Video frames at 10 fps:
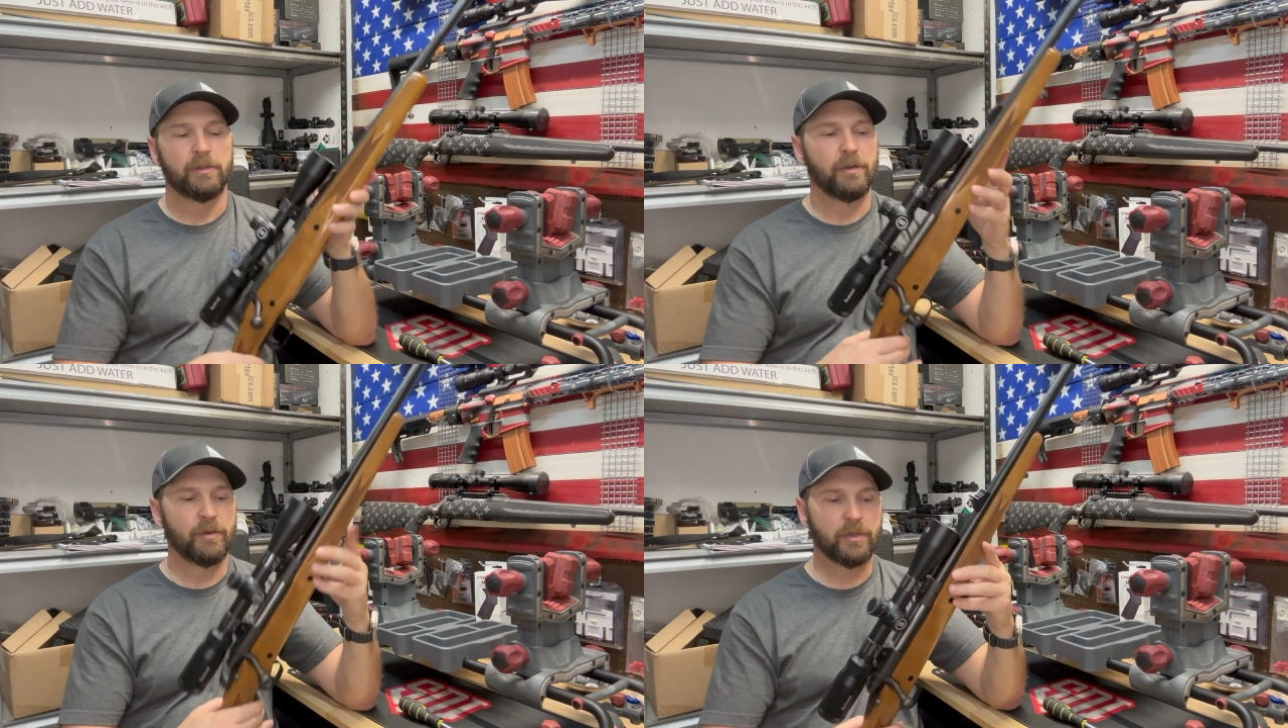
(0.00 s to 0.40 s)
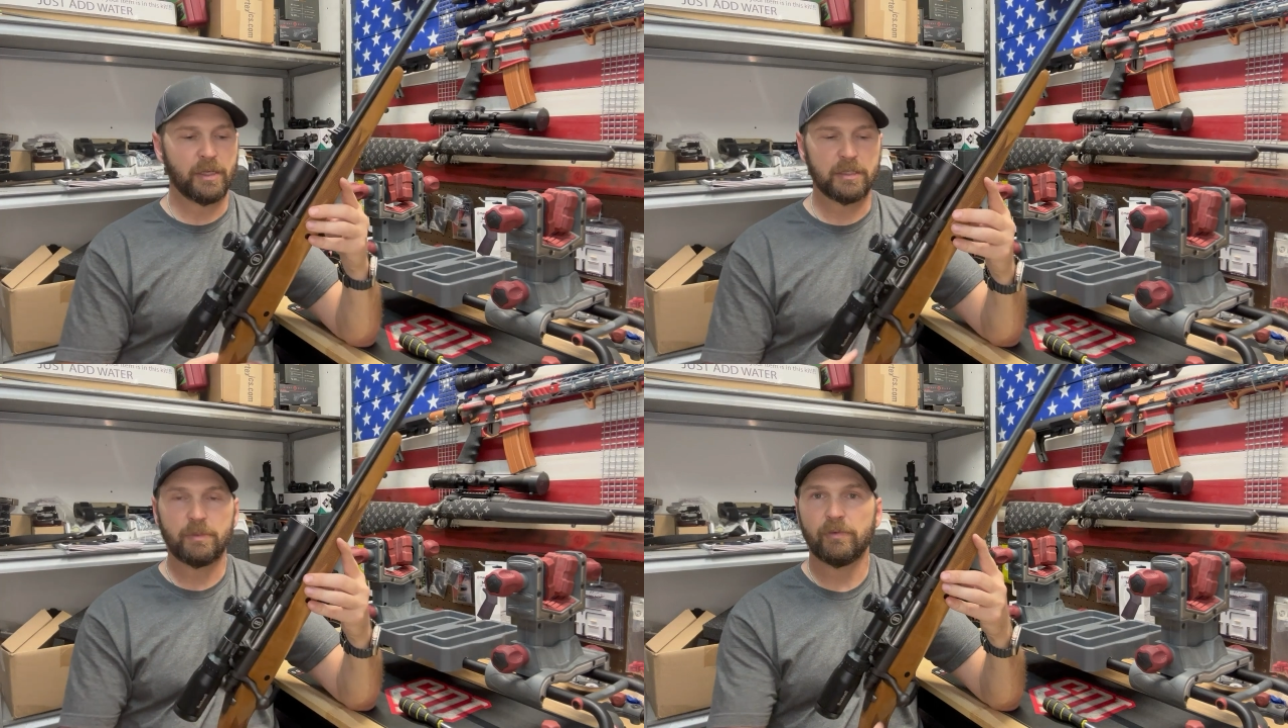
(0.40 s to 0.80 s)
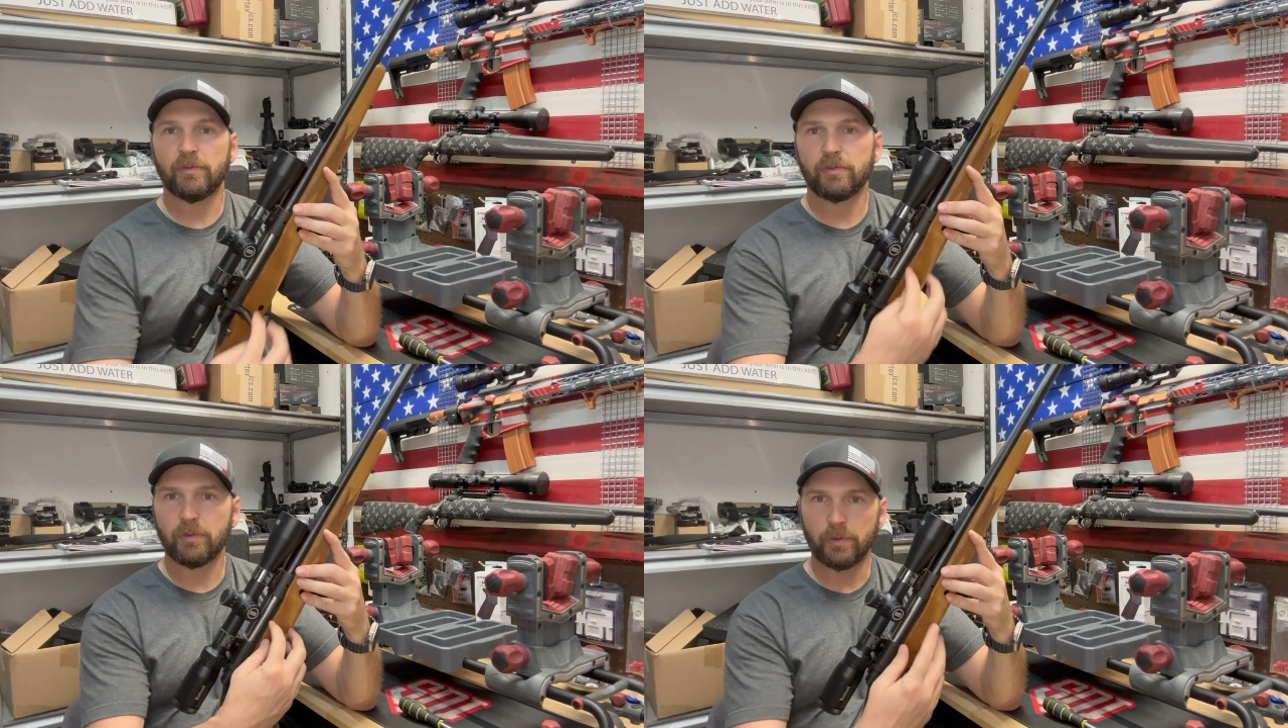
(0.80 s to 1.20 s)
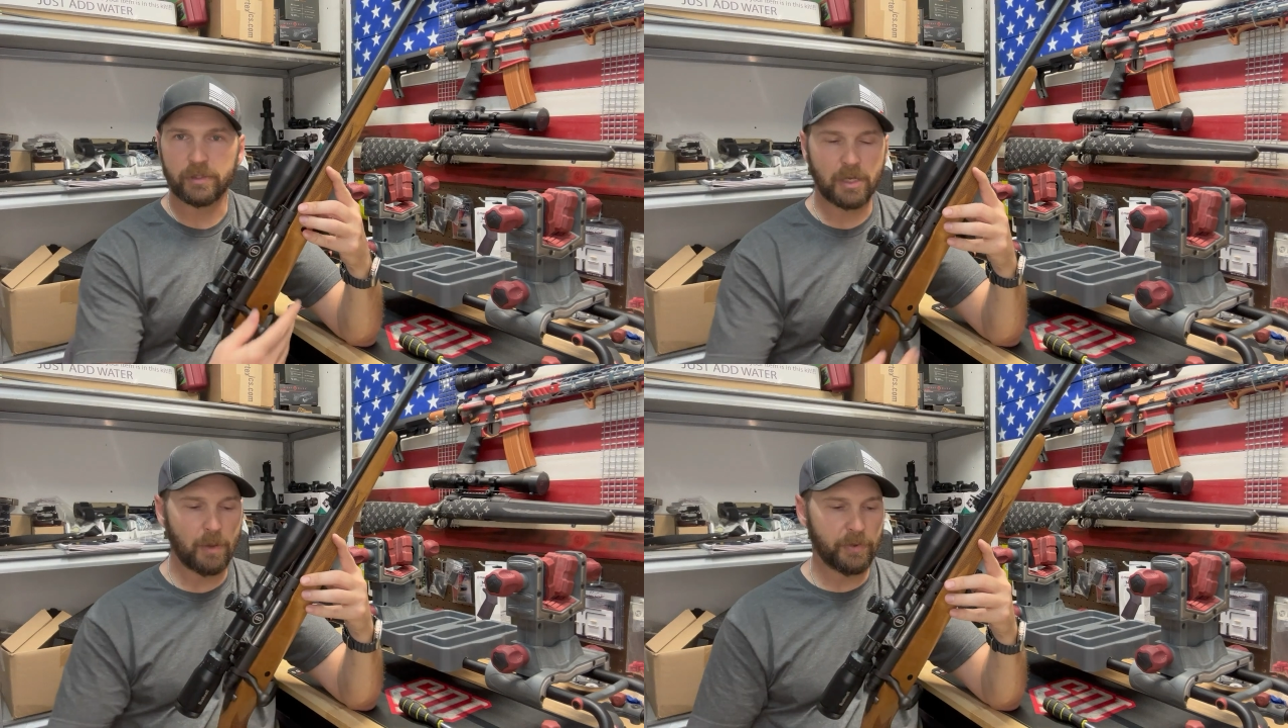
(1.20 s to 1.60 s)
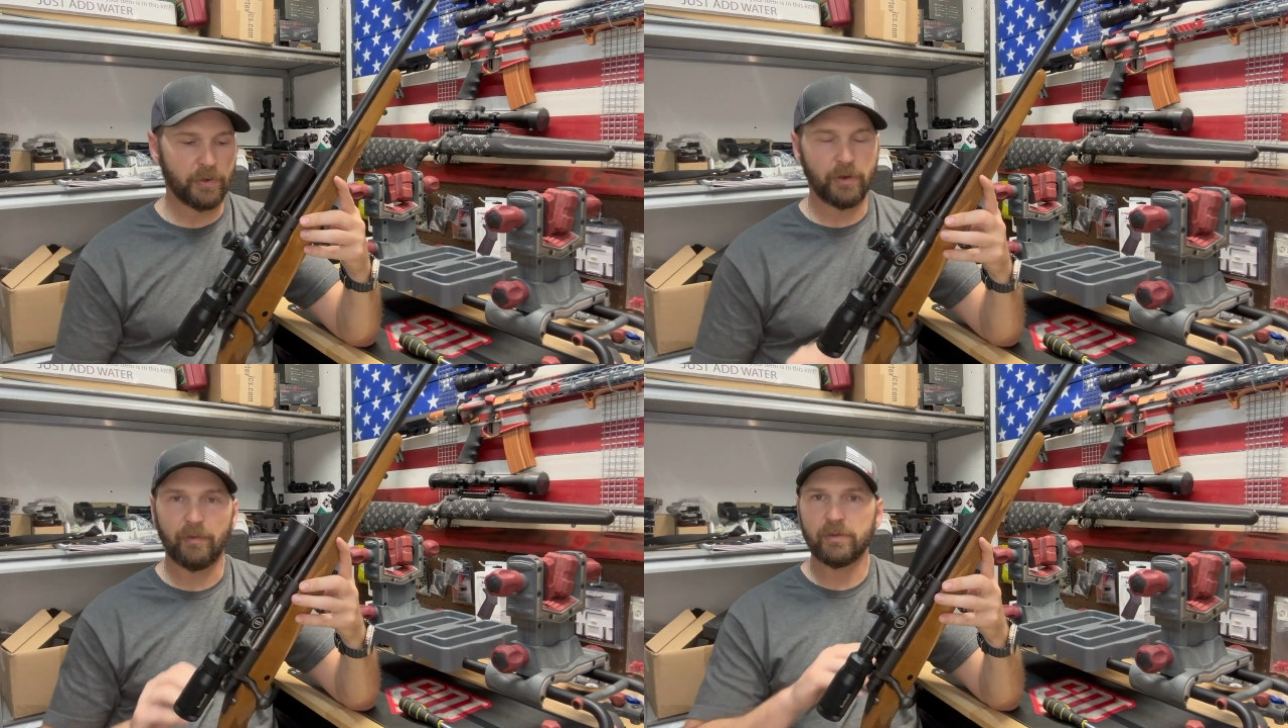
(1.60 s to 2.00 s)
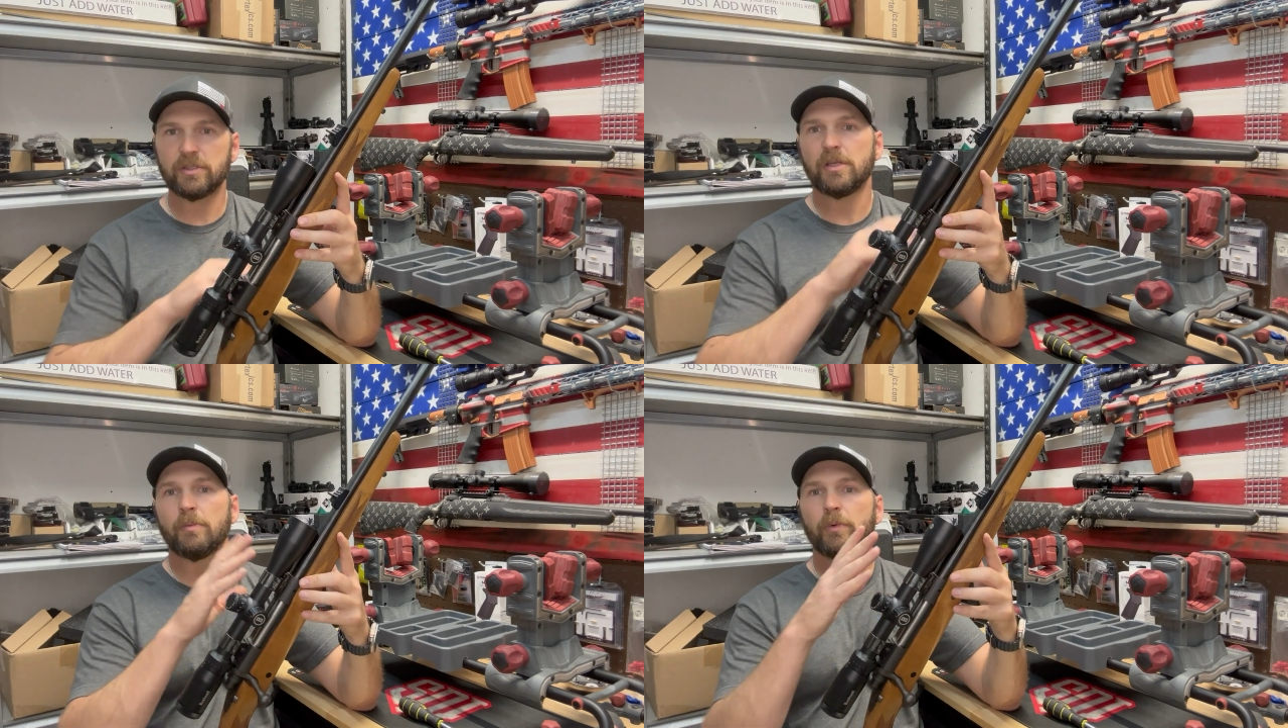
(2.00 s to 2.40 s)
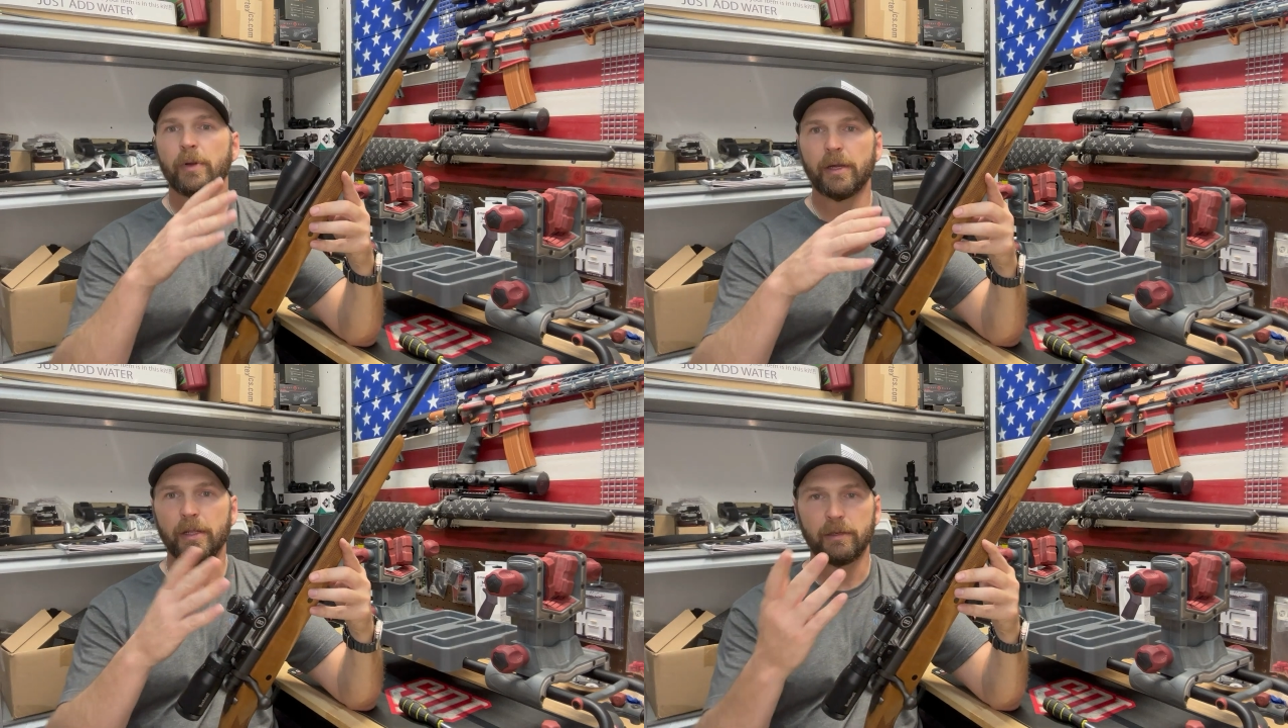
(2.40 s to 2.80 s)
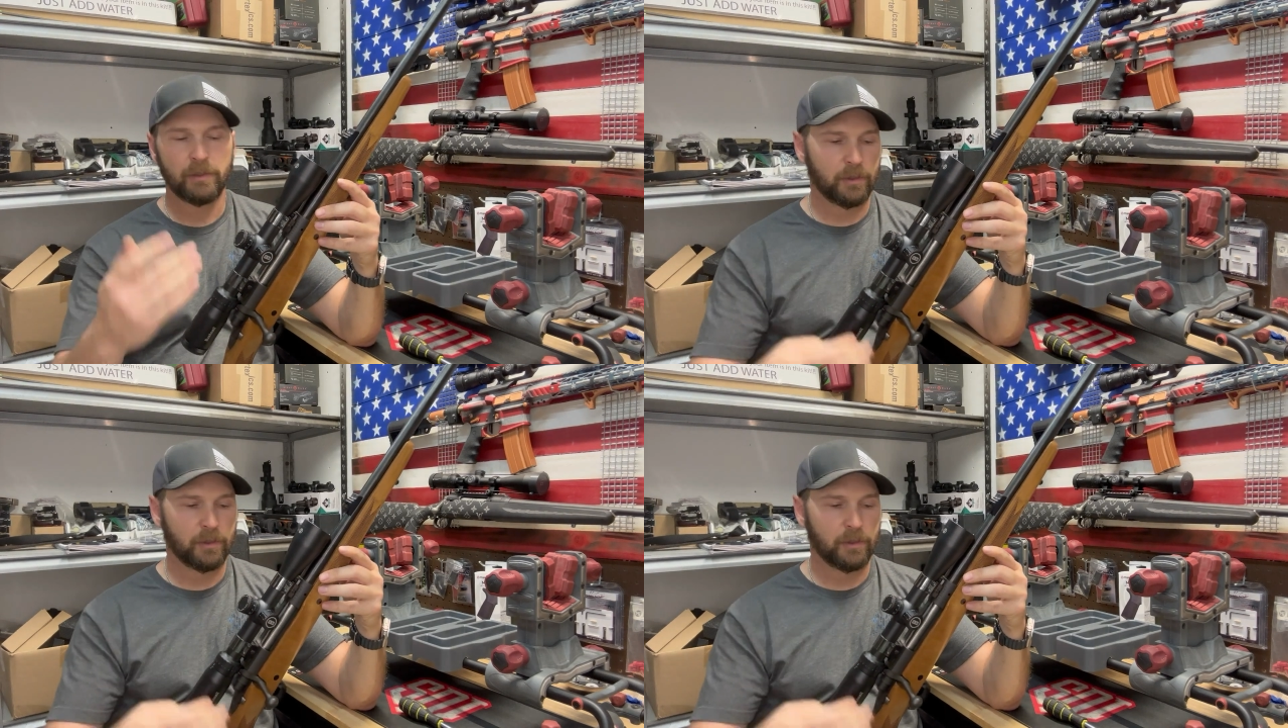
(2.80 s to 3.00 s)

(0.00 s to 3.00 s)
Everything has to be through the top here. You have to separate it